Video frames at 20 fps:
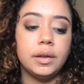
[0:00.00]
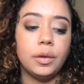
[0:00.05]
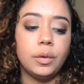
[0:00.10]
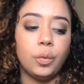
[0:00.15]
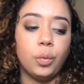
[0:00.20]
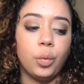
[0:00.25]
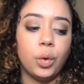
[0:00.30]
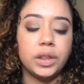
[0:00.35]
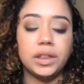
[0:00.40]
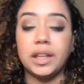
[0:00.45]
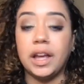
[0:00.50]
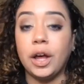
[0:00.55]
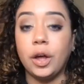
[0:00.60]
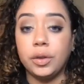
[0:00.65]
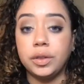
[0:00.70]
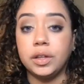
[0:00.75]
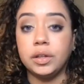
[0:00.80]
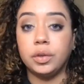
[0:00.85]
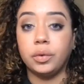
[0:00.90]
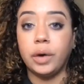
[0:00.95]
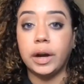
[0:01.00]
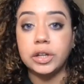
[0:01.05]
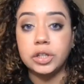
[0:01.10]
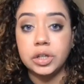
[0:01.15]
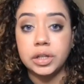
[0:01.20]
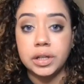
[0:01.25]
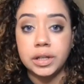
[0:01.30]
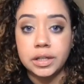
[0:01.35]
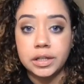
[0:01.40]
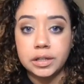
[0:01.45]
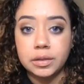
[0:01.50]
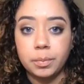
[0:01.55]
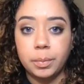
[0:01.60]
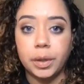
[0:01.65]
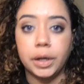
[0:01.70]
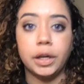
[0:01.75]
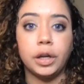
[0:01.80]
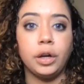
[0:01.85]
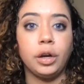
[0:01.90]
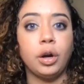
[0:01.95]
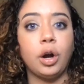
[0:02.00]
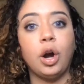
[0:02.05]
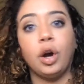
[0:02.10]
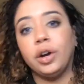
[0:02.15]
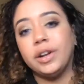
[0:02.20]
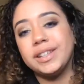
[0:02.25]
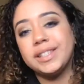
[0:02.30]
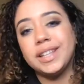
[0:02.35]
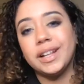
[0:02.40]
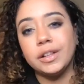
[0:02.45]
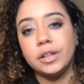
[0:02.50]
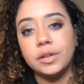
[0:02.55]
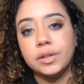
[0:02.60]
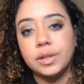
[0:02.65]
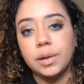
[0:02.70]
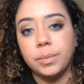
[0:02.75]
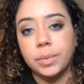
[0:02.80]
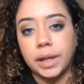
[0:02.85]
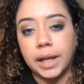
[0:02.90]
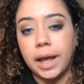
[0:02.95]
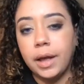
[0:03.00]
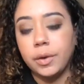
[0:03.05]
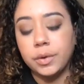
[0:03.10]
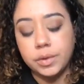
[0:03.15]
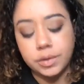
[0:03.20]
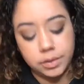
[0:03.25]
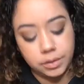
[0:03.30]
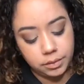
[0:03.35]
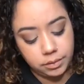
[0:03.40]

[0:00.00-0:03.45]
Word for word: what the healthy direction is, but your heart is telling you something else.